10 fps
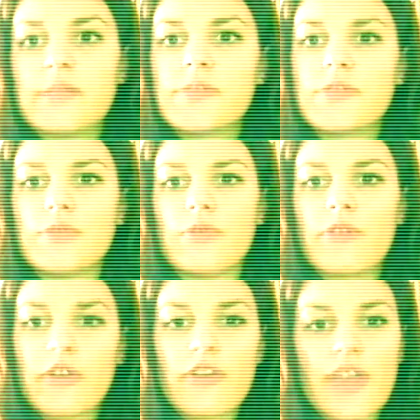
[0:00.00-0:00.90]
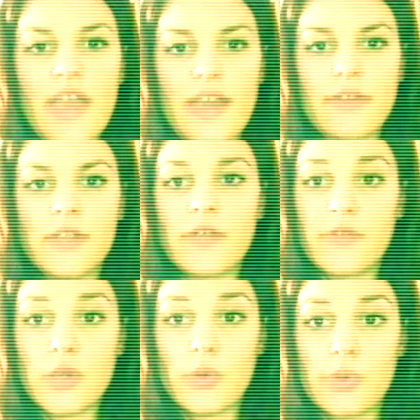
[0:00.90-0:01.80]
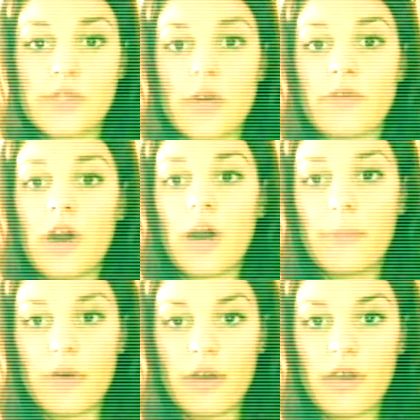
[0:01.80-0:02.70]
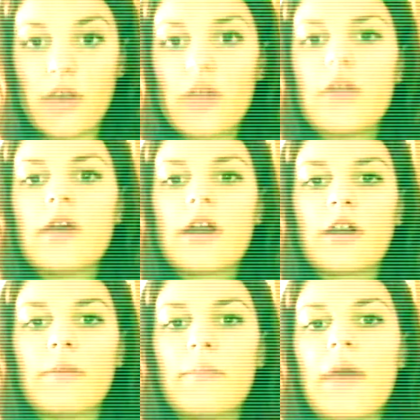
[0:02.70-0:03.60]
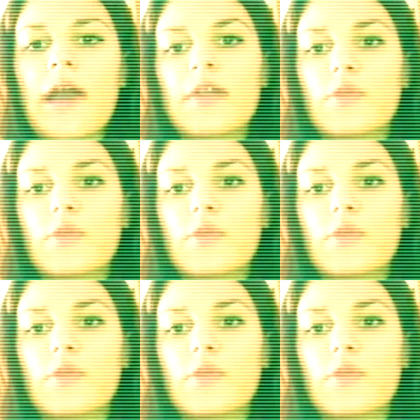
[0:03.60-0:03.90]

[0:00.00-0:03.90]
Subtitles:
to recreate the views of Hopper, combined